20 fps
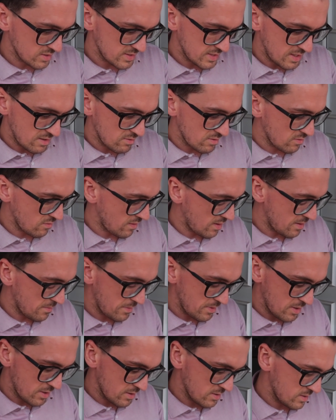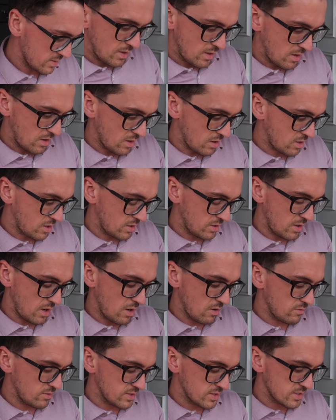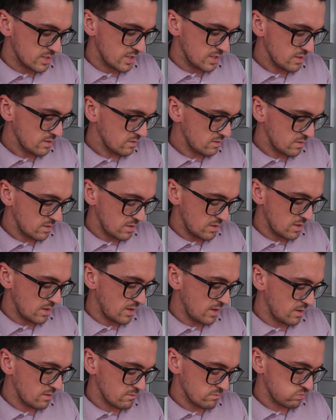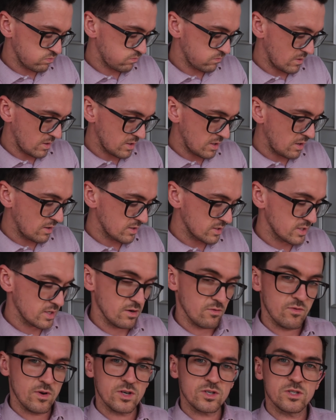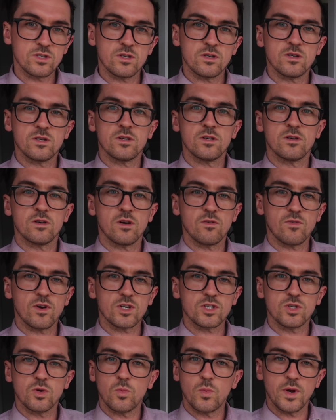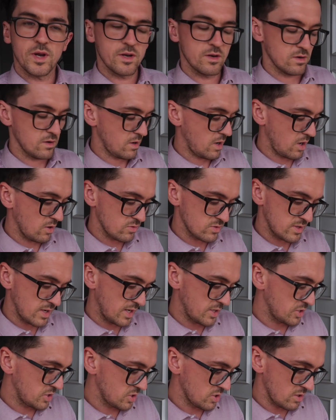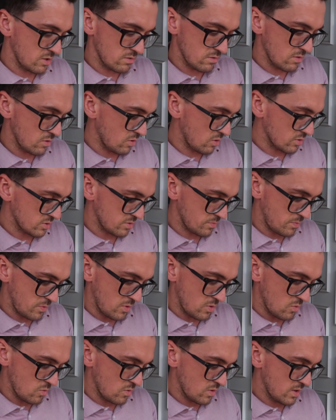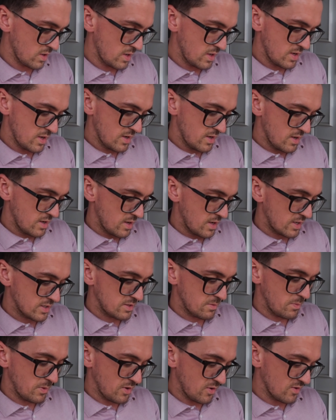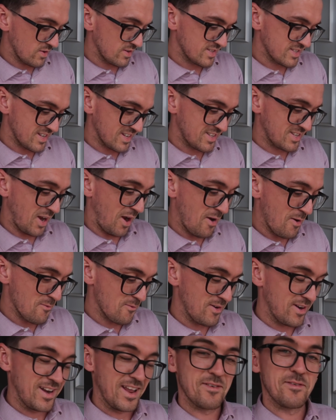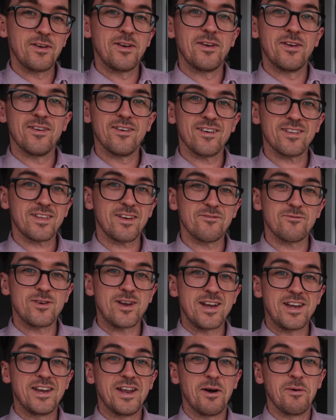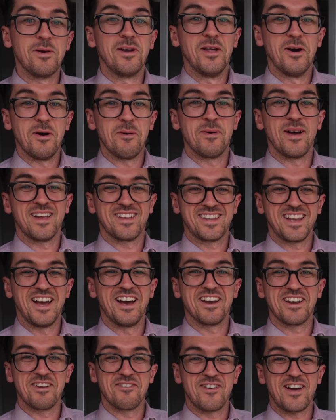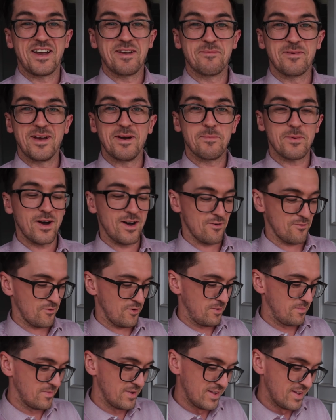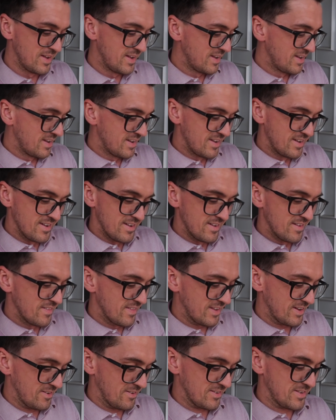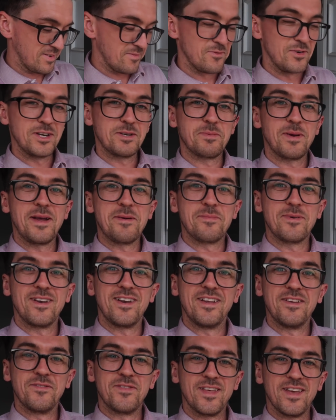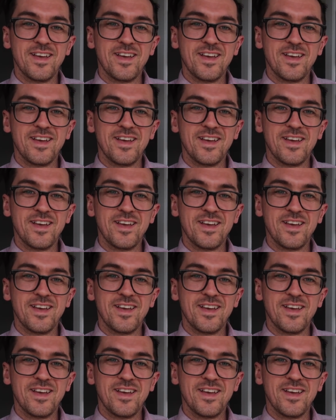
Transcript: Saudi Arabia, I can only see a Russia win. Host nation, a lot of support. And to be honest, I don't really know a lot about Saudi Arabia, apart from they've got some rich people that live